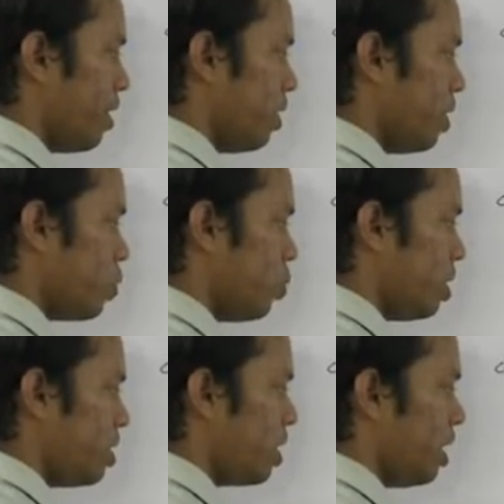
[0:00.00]
This one
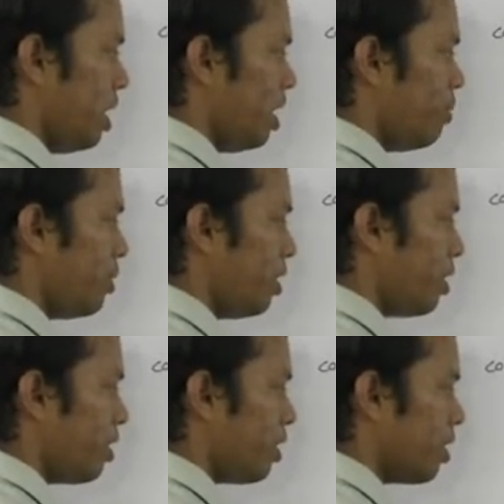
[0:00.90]
is
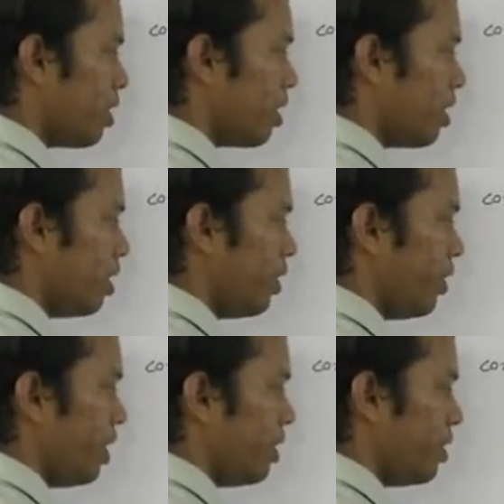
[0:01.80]
limiting
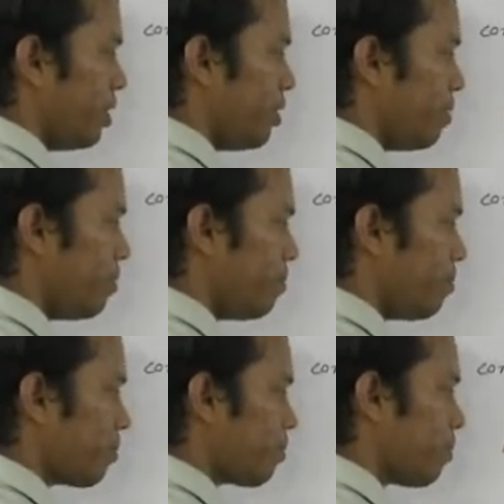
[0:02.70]
reagent.
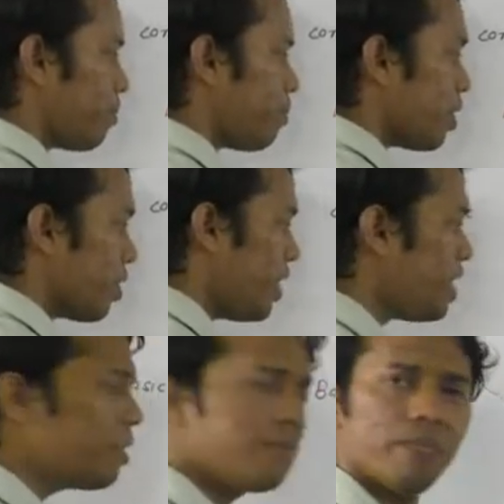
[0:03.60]

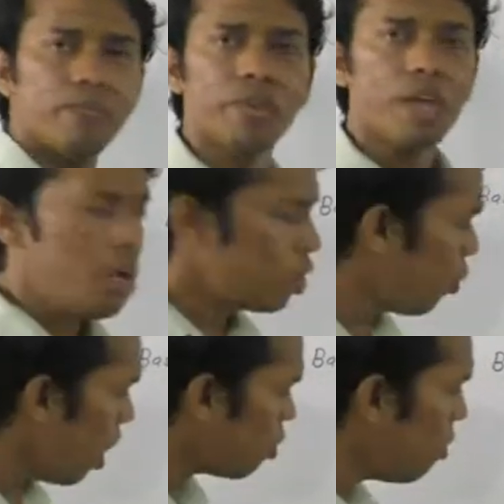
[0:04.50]
Correct? So
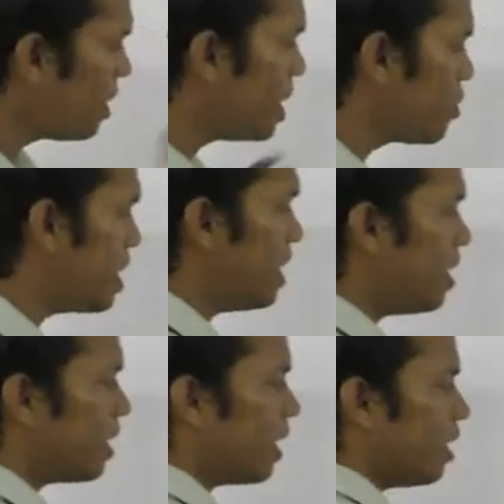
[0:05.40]
what will be this then?
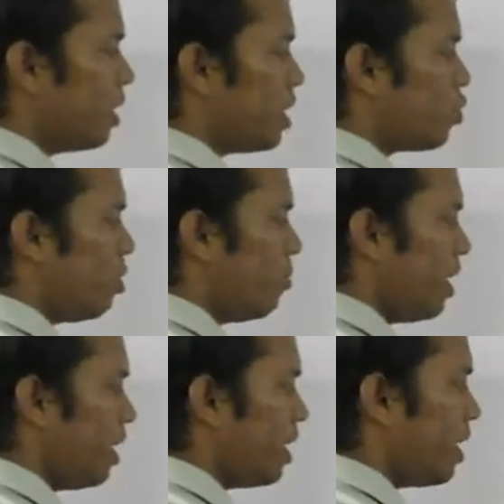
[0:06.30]
This will
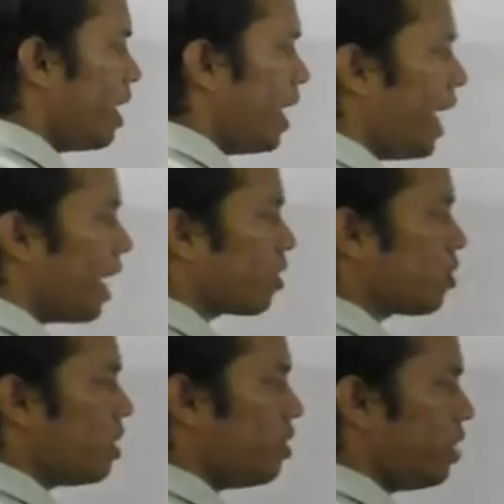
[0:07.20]
be in
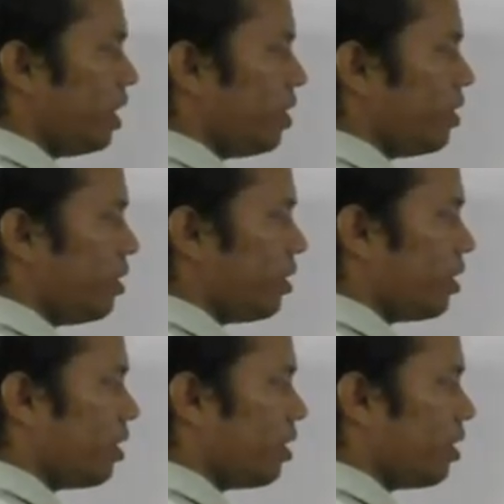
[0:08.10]
excess reagent.